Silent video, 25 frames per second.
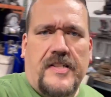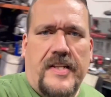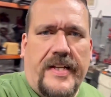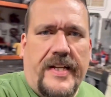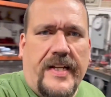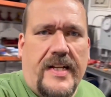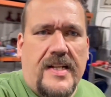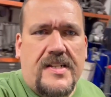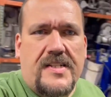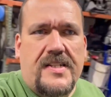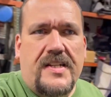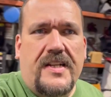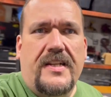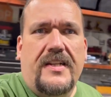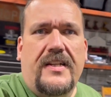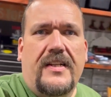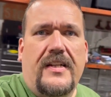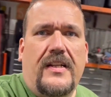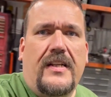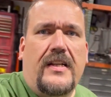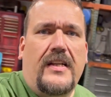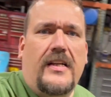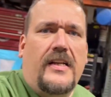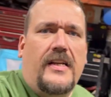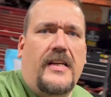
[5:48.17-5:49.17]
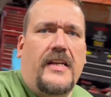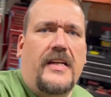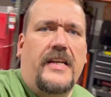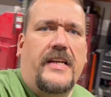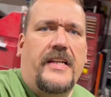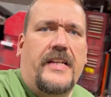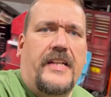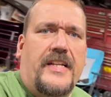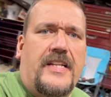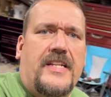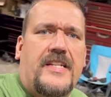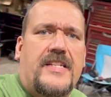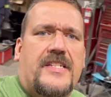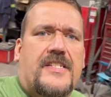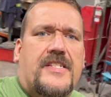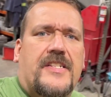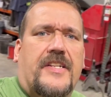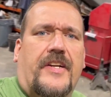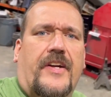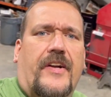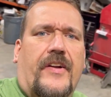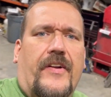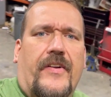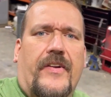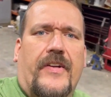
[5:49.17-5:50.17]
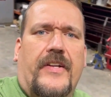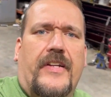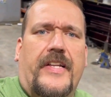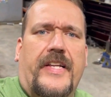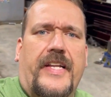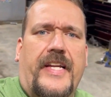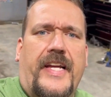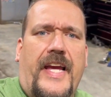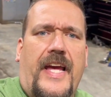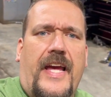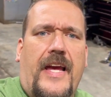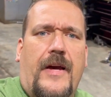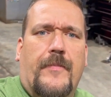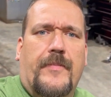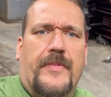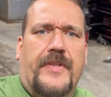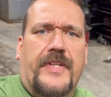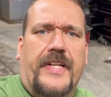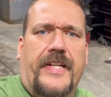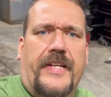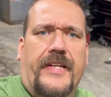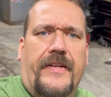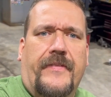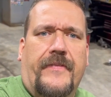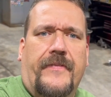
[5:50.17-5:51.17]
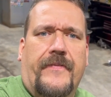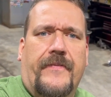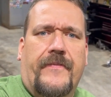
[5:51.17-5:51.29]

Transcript: Like I said, it is currently empty.